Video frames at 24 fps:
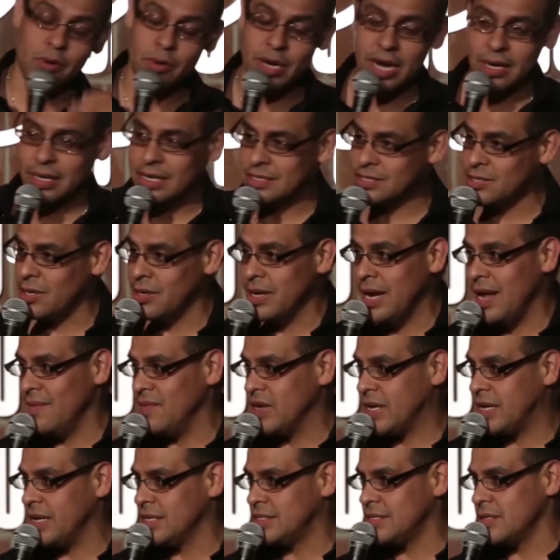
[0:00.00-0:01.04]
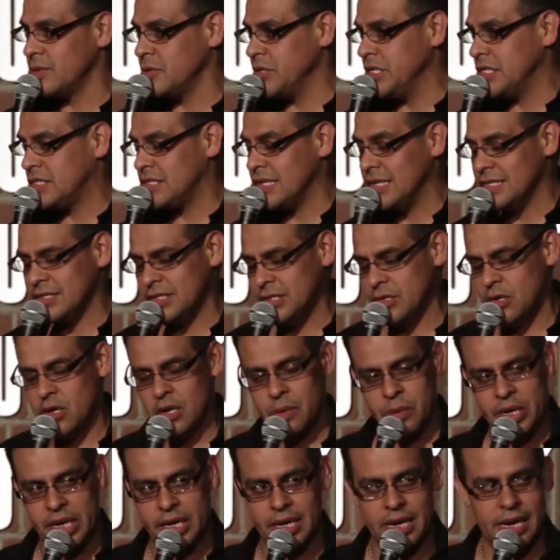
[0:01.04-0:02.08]
fuck around. I started having kids at recess. You
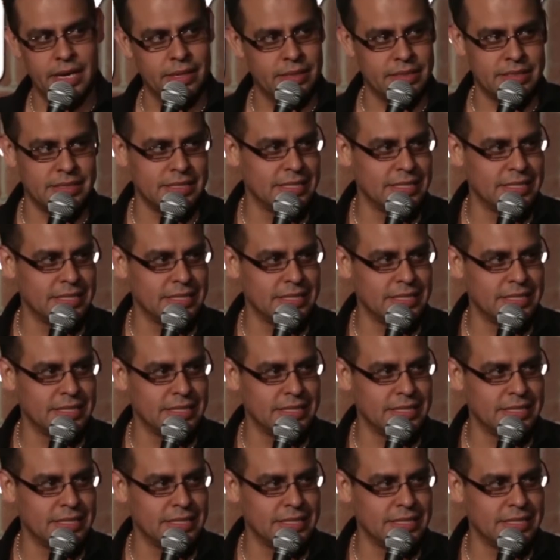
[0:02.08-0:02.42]
know what I mean?